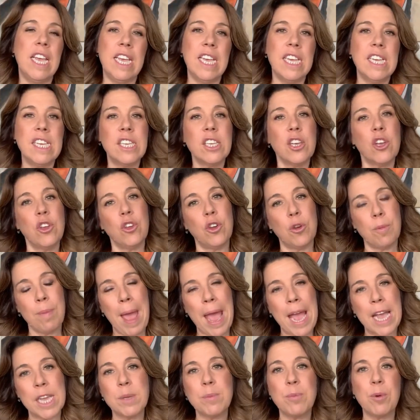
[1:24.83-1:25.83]
is your
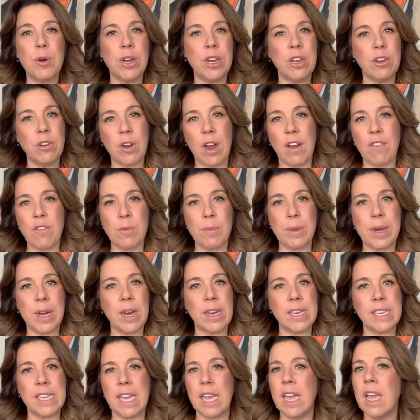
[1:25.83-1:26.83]
passport and your government
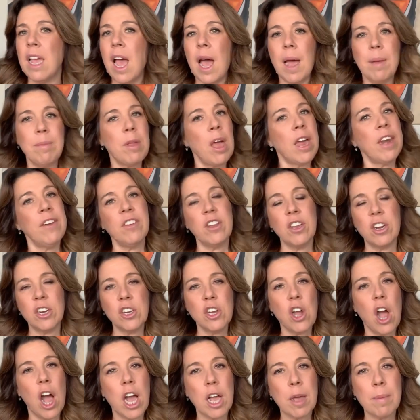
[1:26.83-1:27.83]
ID. I'm not even going
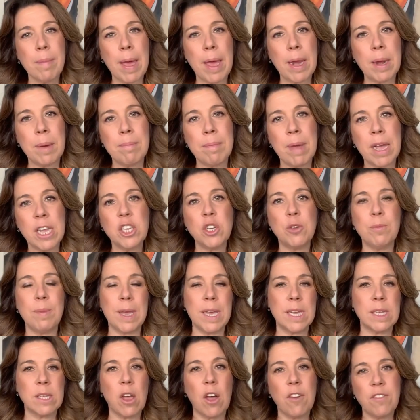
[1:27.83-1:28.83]
to talk about it much
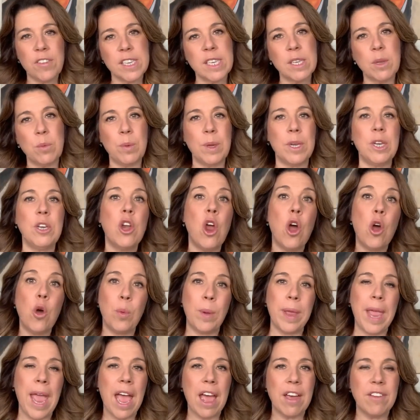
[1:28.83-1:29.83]
because obviously we know
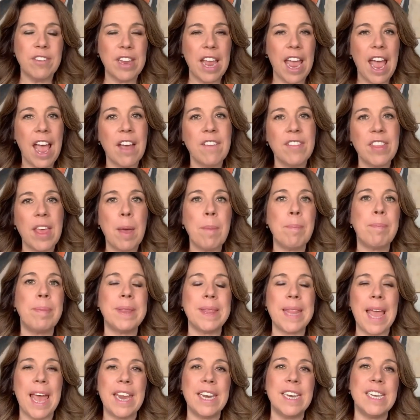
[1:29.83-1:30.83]
we have to have that,
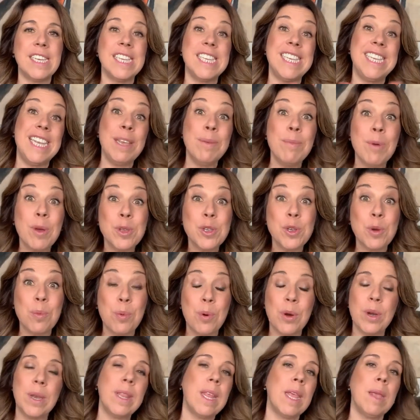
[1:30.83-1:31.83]
but that is the most
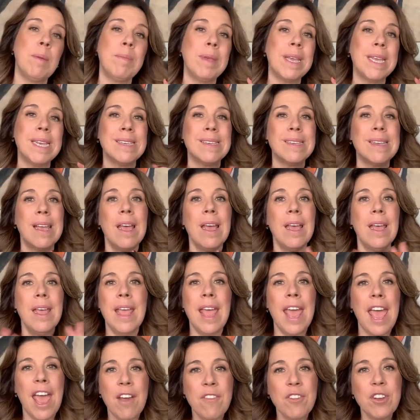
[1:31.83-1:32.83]
important thing because
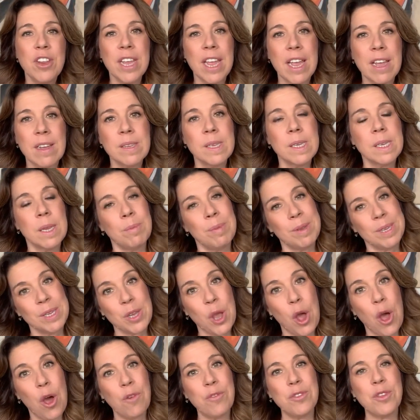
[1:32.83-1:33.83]
everything else can be
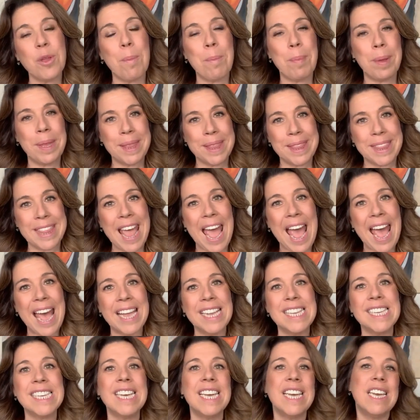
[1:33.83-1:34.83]
solved, but
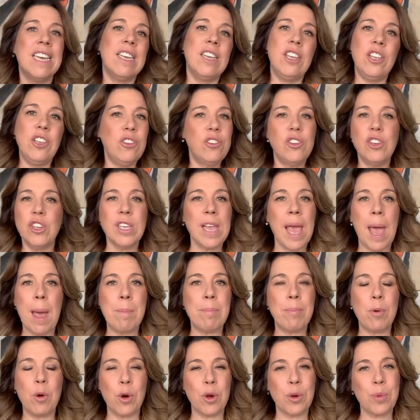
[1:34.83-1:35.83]
that you just
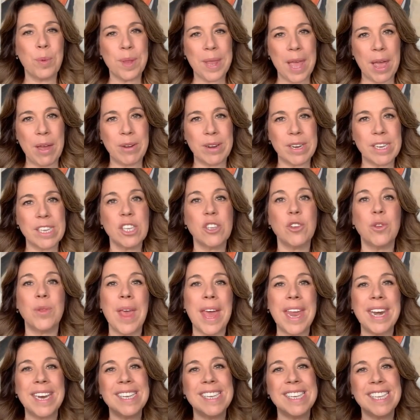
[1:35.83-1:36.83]
can't board without it. So
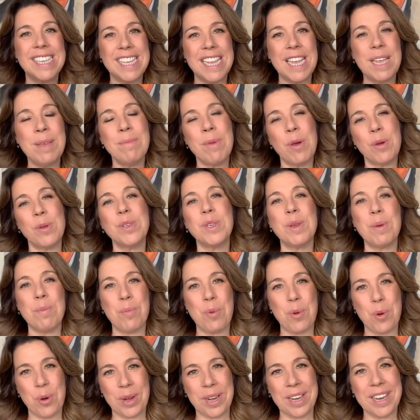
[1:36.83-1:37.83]
that is the most
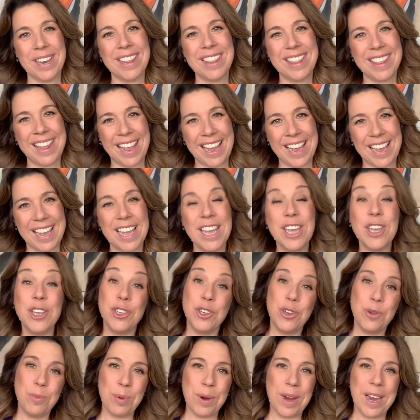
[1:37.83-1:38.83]
important thing
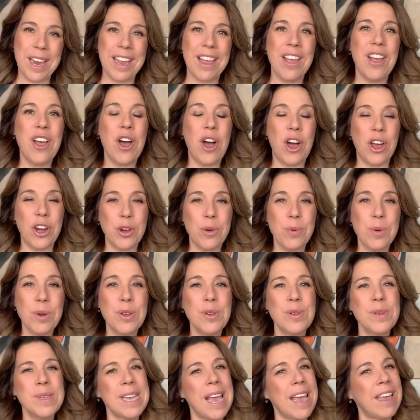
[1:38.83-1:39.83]
to bring on a
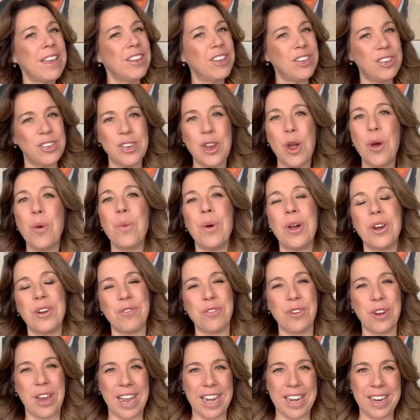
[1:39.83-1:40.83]
cruise and you don't want
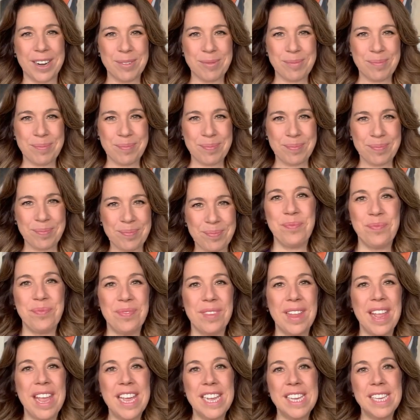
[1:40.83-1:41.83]
to forget it.
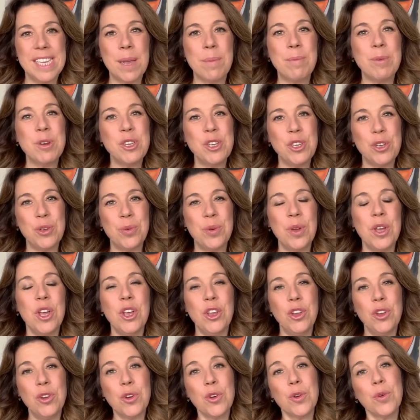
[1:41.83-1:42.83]
Number two,
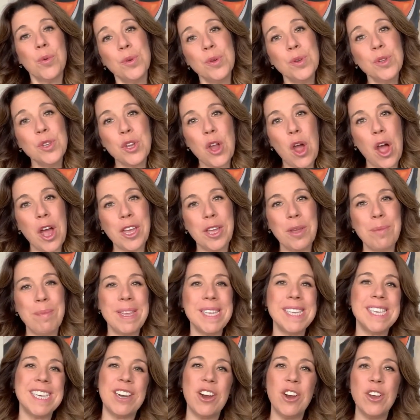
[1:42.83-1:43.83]
your cruise
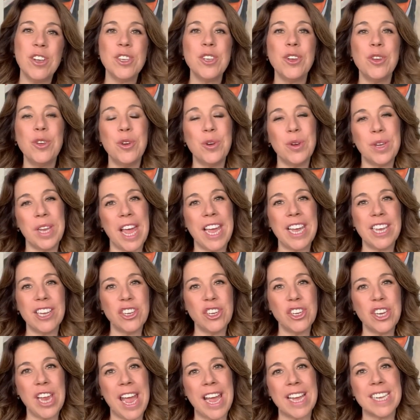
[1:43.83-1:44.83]
documents and also your
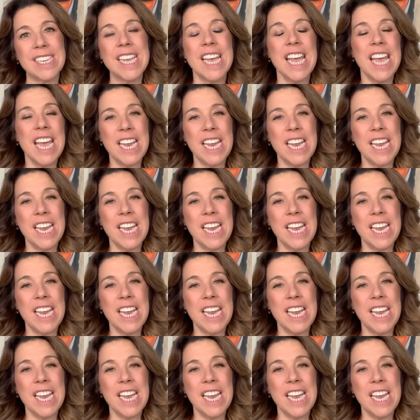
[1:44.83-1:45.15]
luggage tags.